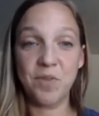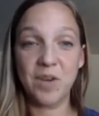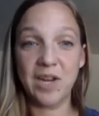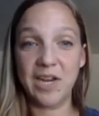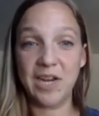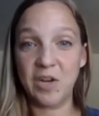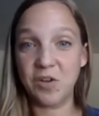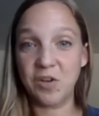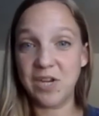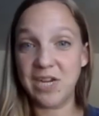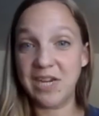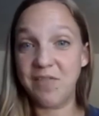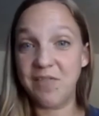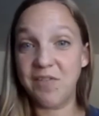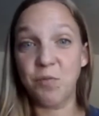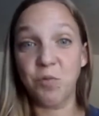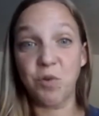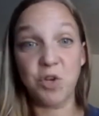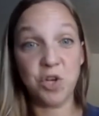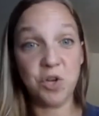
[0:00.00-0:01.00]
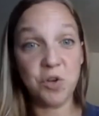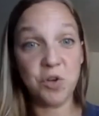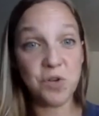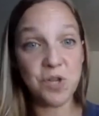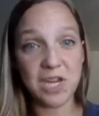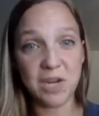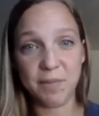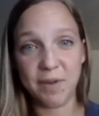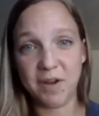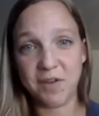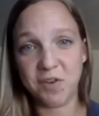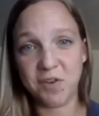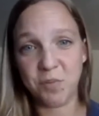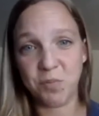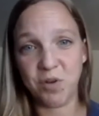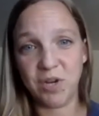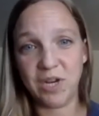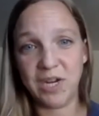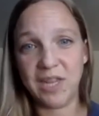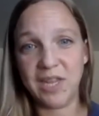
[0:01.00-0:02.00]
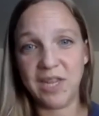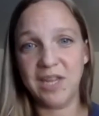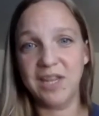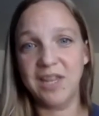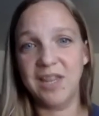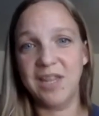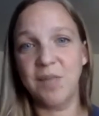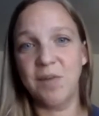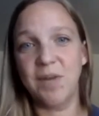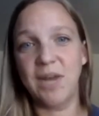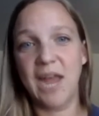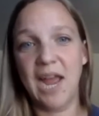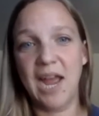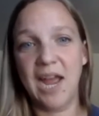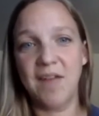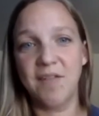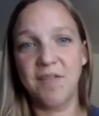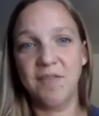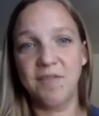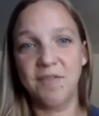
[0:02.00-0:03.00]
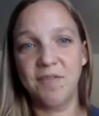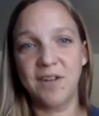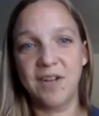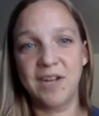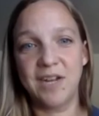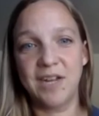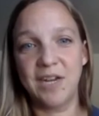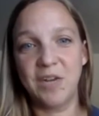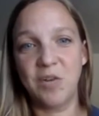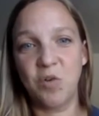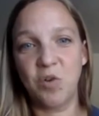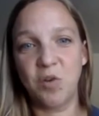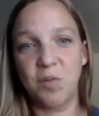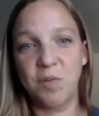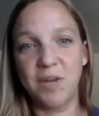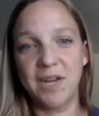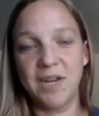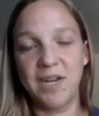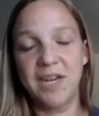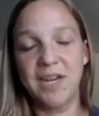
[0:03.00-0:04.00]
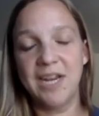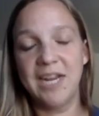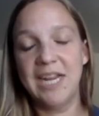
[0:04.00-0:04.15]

you know, to even reduce the amount of debris that that we have uh, in orbit.